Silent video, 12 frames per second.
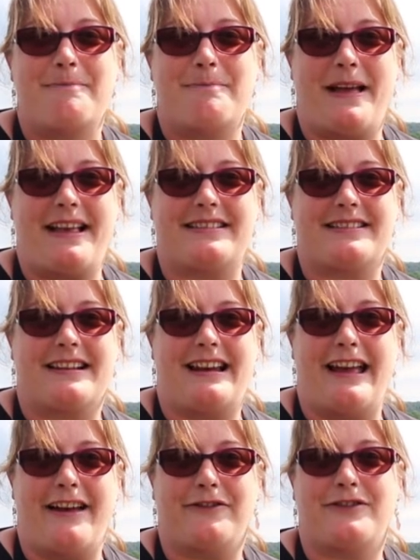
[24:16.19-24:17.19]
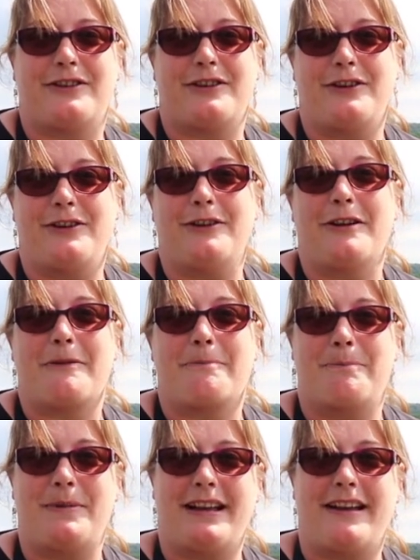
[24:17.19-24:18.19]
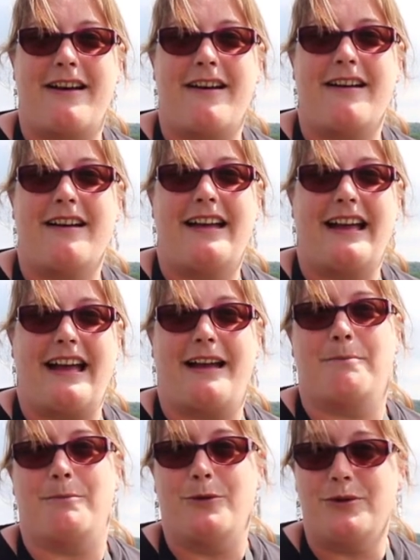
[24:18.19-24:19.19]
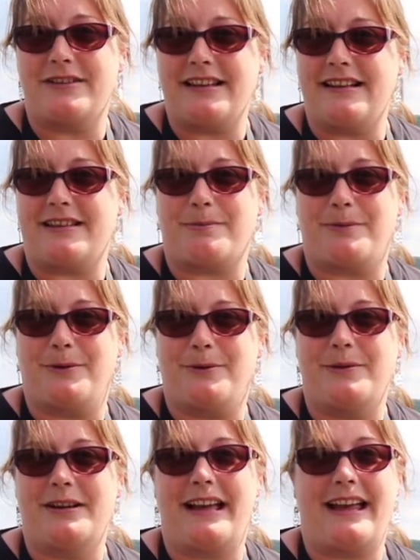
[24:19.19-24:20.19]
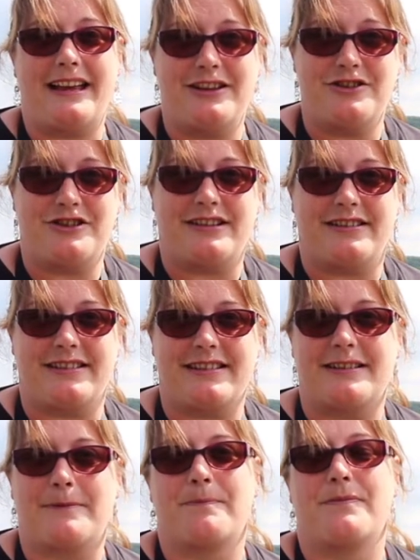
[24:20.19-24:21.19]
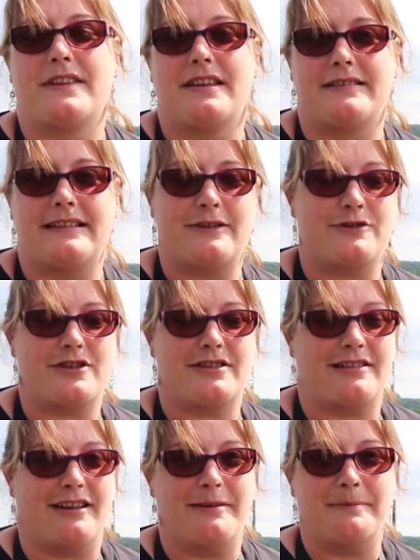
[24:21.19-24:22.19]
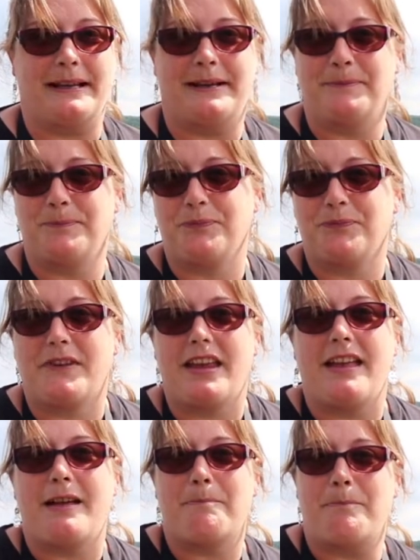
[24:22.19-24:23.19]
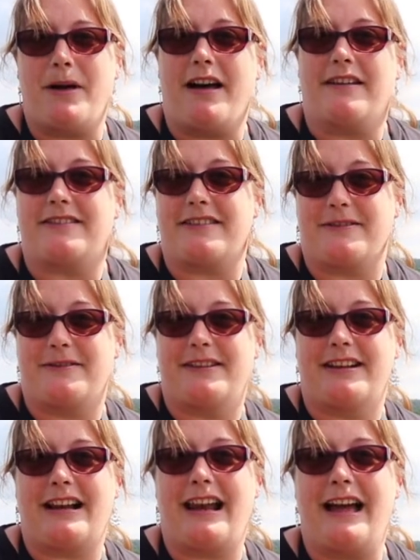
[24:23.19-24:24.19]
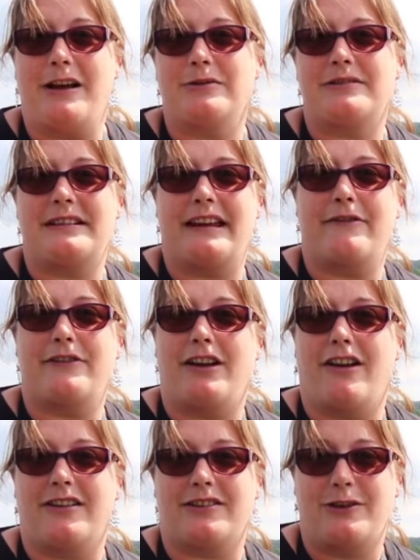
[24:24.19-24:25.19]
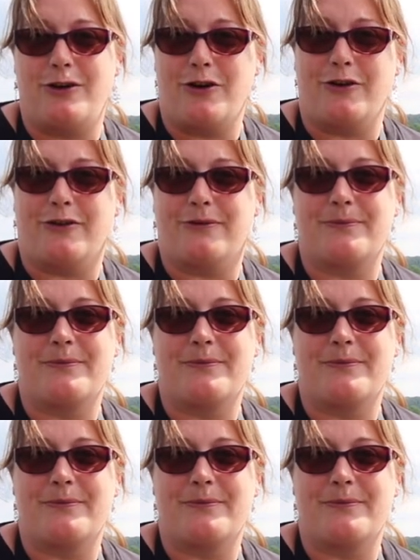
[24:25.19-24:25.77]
best left to bigger and more sensible engines. Sounds just like me. But clouds never last long